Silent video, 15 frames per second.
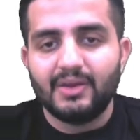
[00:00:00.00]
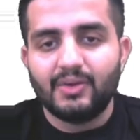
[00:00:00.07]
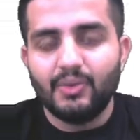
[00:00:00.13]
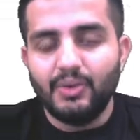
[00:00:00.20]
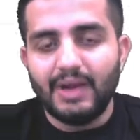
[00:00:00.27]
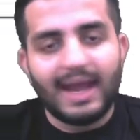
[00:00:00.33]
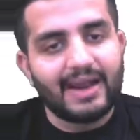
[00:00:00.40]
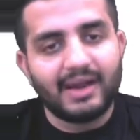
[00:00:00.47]

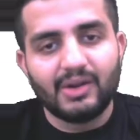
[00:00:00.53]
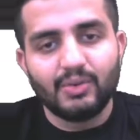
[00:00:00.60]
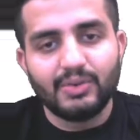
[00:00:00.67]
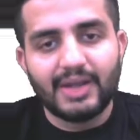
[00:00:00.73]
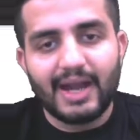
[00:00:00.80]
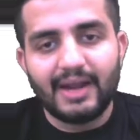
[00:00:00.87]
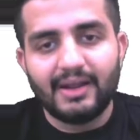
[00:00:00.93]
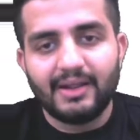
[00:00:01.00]
Cool. I can do
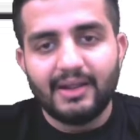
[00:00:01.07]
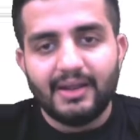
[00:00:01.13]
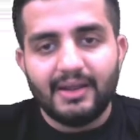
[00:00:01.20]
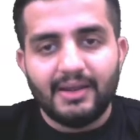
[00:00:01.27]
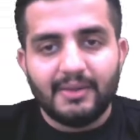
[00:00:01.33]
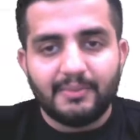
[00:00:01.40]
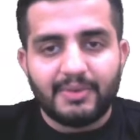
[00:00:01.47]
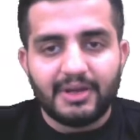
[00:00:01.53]
that
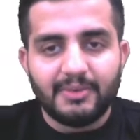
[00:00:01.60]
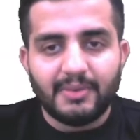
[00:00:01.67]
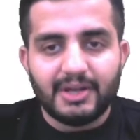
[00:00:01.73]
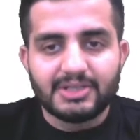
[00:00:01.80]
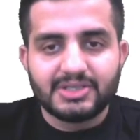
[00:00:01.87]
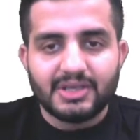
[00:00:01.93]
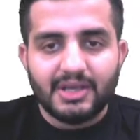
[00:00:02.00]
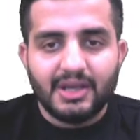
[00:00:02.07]
pretty much.